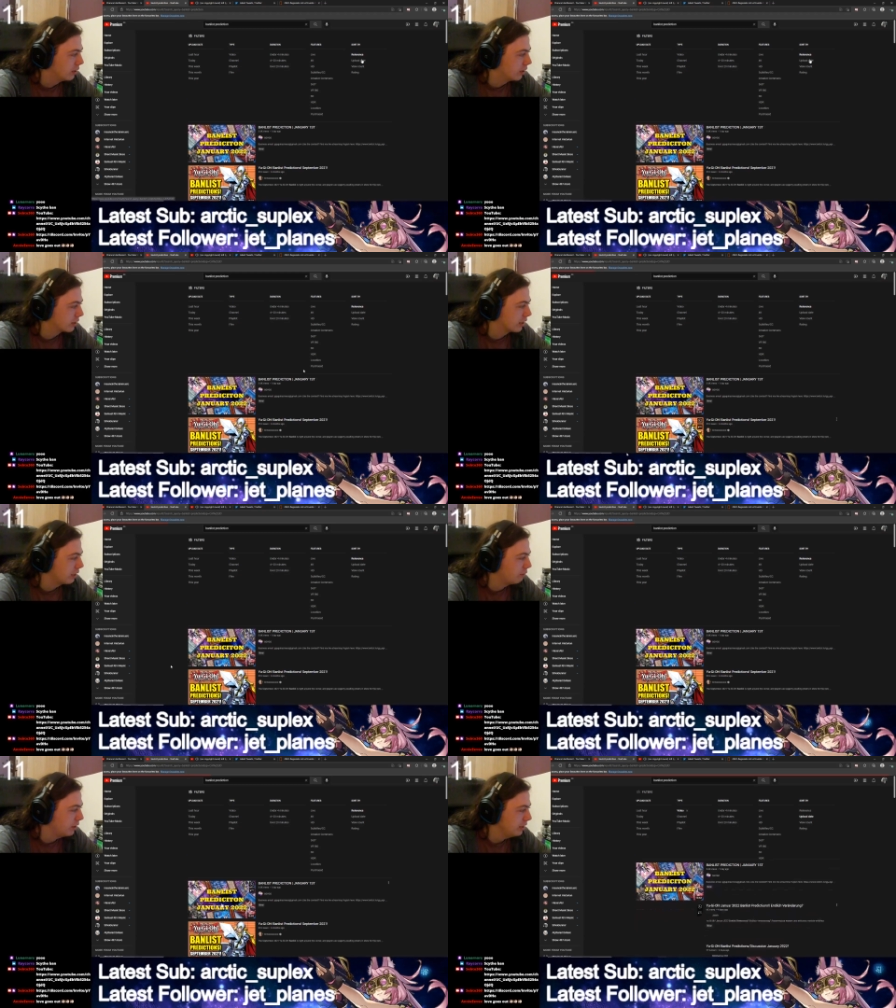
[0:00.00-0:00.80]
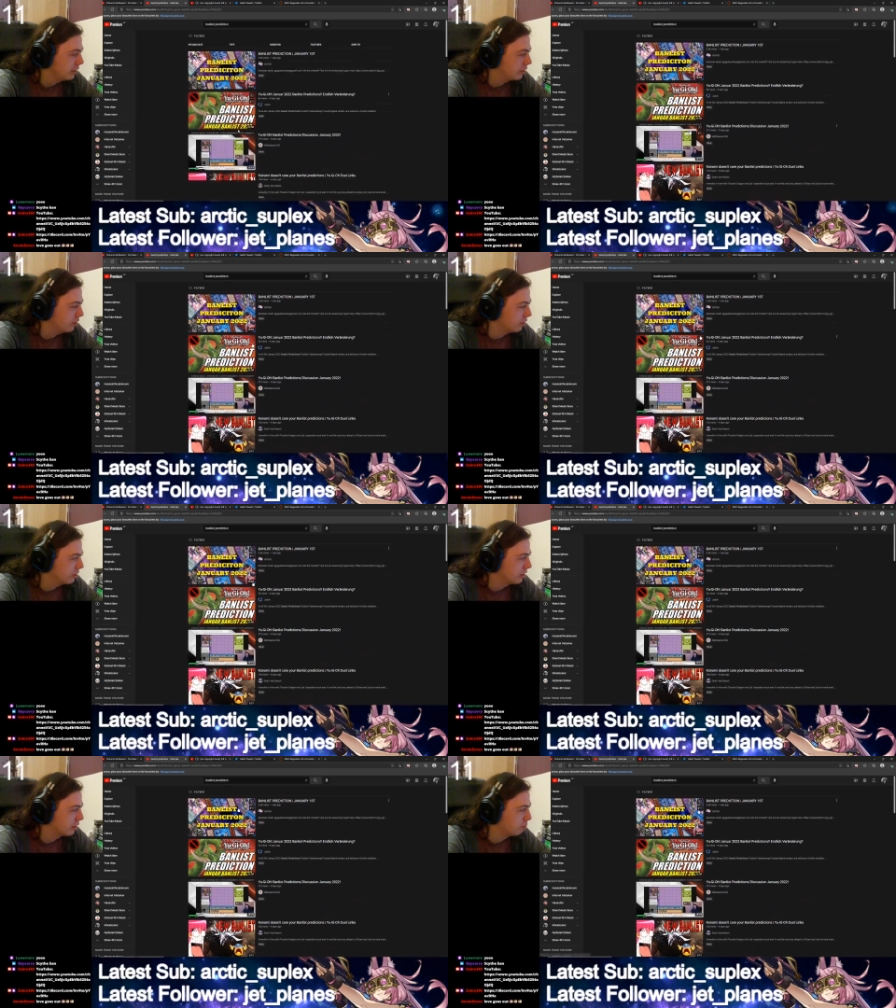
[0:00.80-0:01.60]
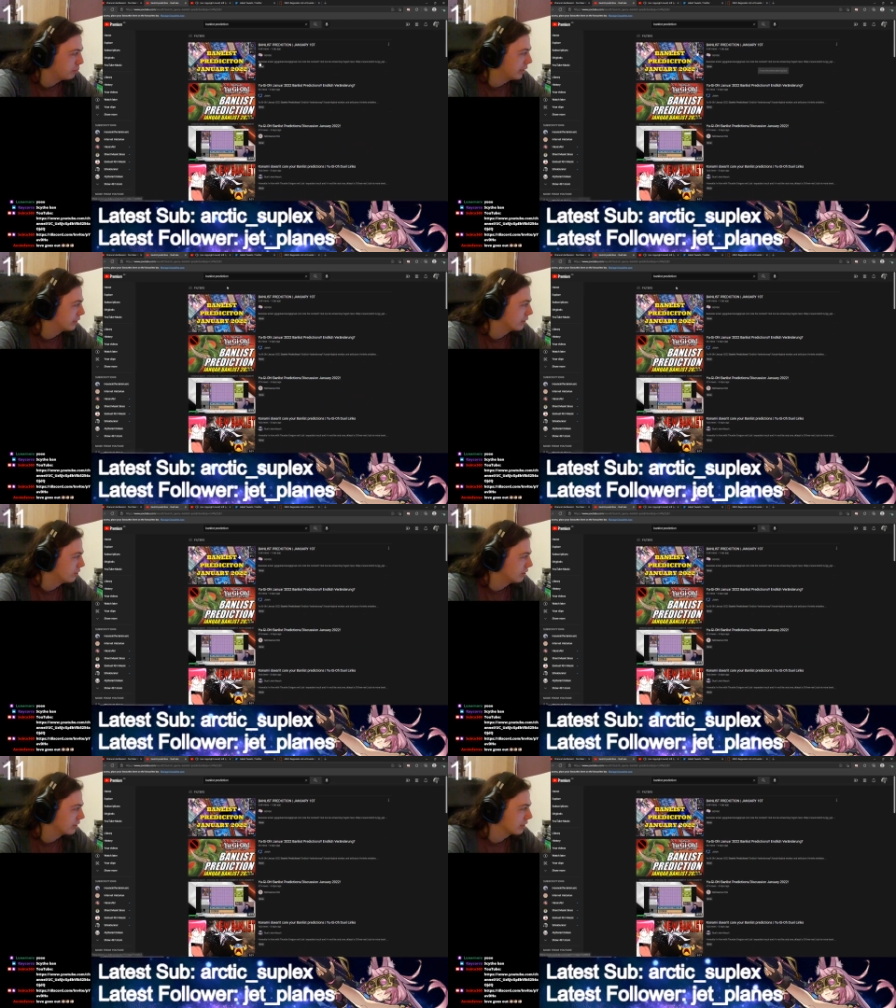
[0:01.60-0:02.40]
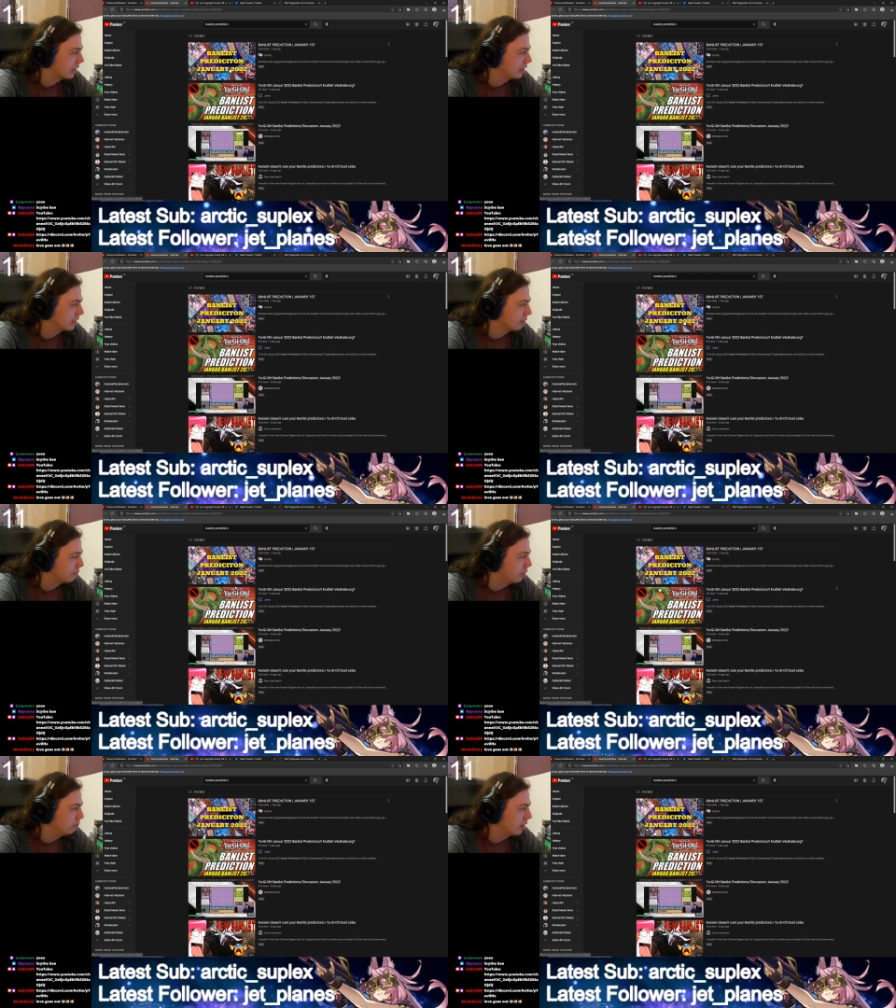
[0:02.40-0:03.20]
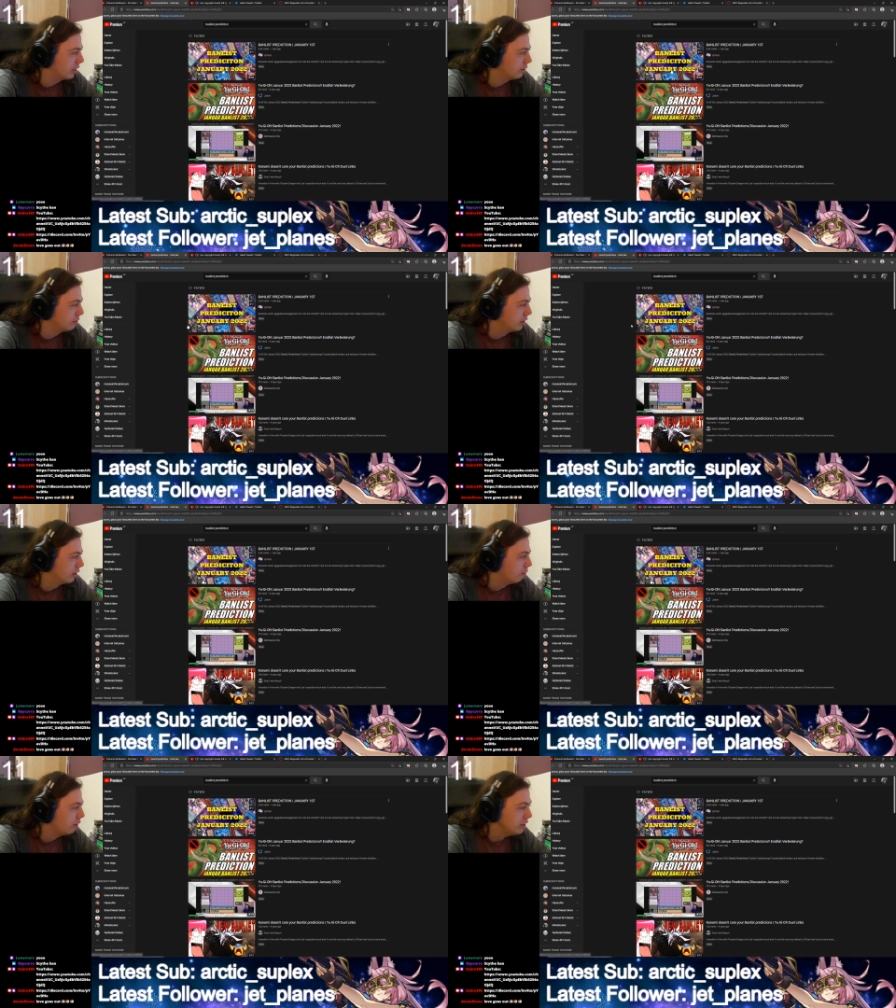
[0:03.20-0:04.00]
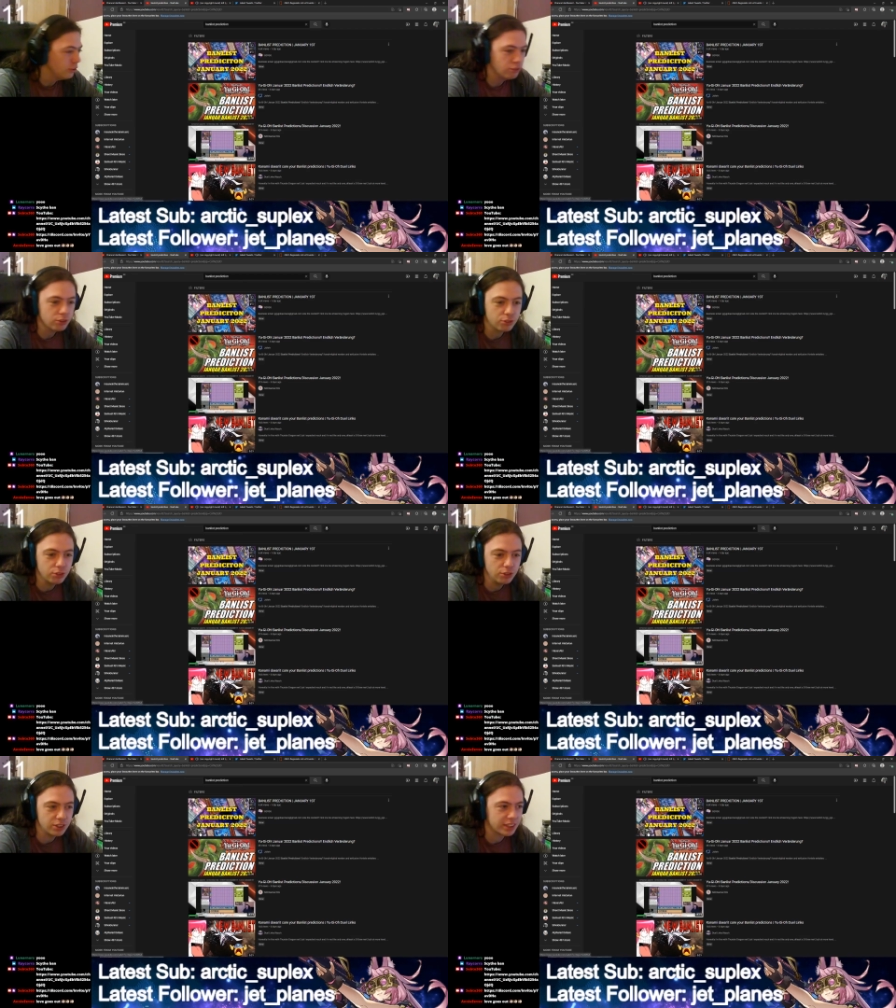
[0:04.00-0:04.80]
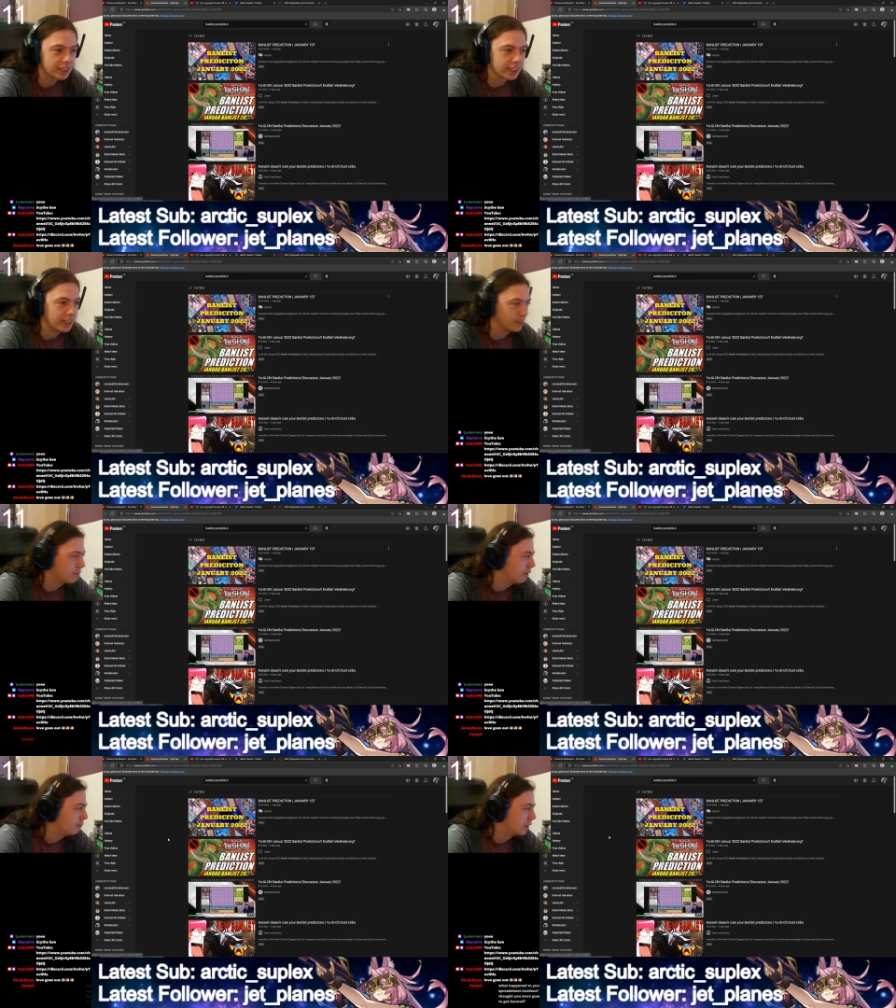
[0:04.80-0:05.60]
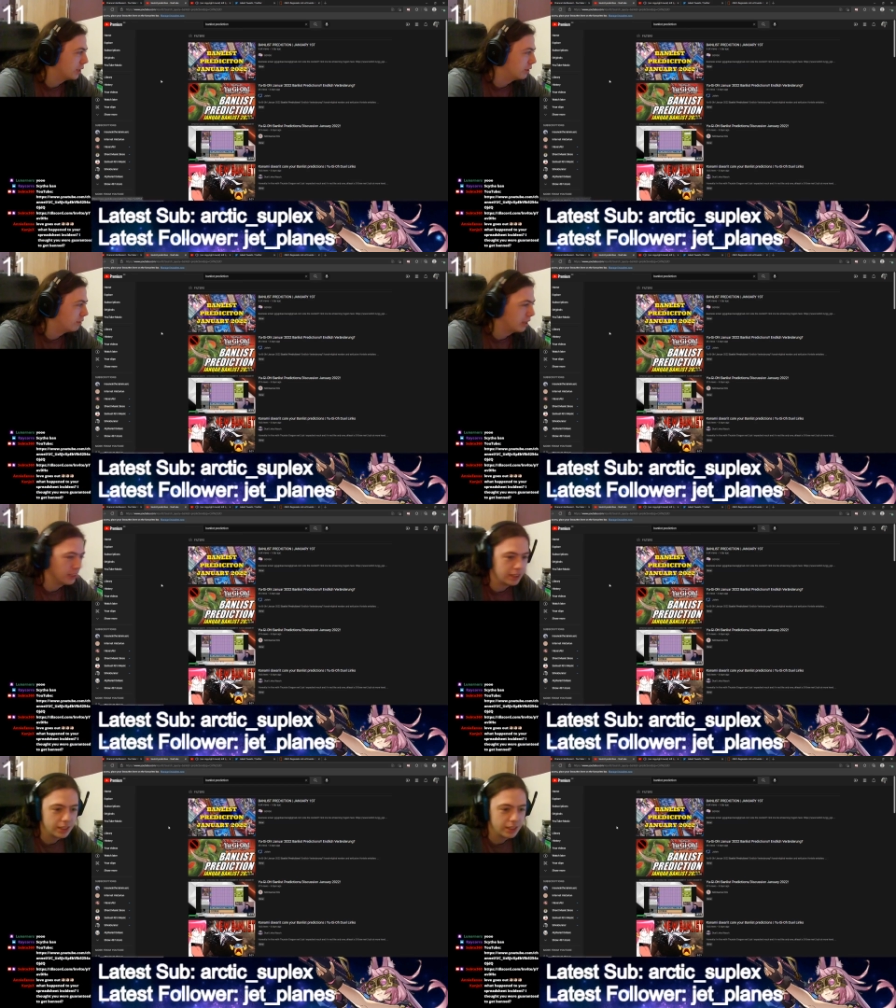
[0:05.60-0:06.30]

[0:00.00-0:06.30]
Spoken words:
Okay, like why is Colossus and Benton on this guy's like thumbnail? Why is Dragoon on this guy's thumbnail, right?